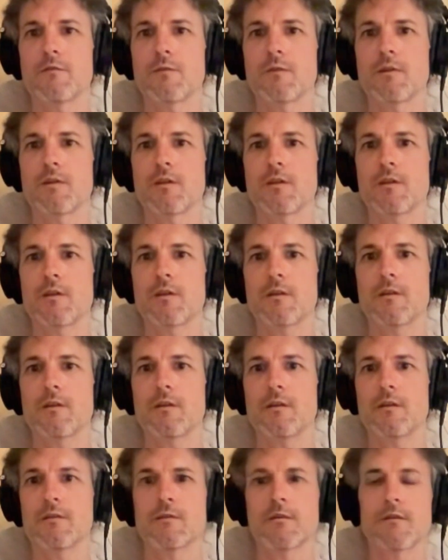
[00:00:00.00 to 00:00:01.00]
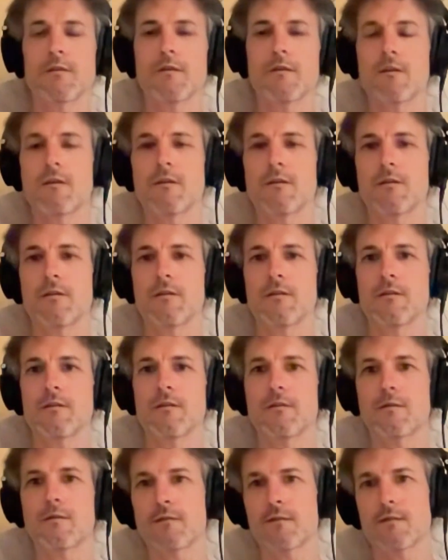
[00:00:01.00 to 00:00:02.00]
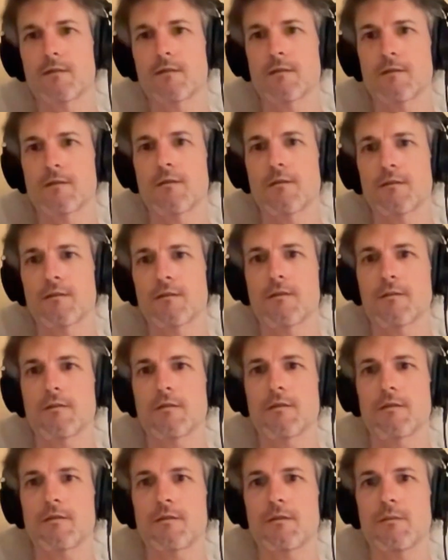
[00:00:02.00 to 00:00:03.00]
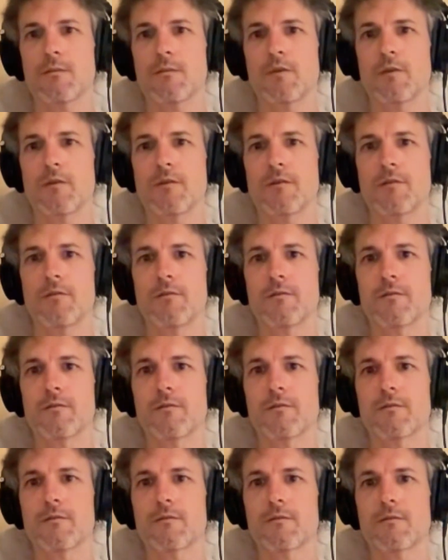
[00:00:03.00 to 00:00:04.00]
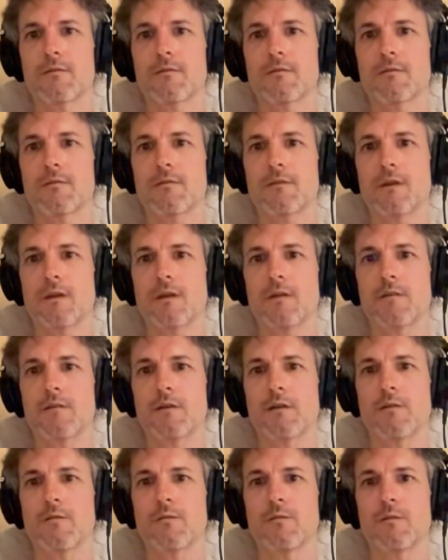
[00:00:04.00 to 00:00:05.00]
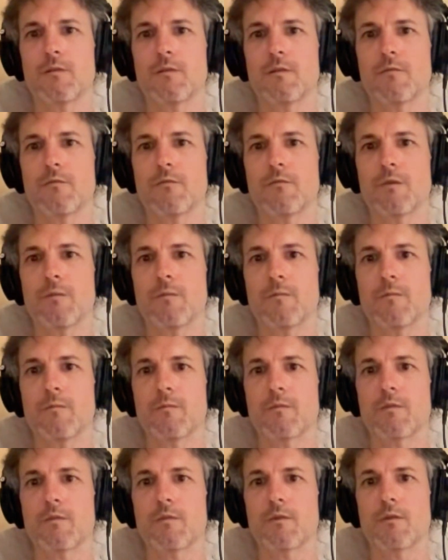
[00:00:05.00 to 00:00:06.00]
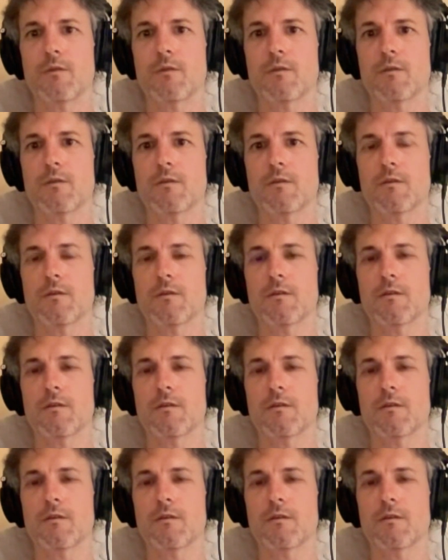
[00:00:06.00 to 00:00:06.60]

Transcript: doing it, and then suddenly it appears, and I start doing it from curiosity.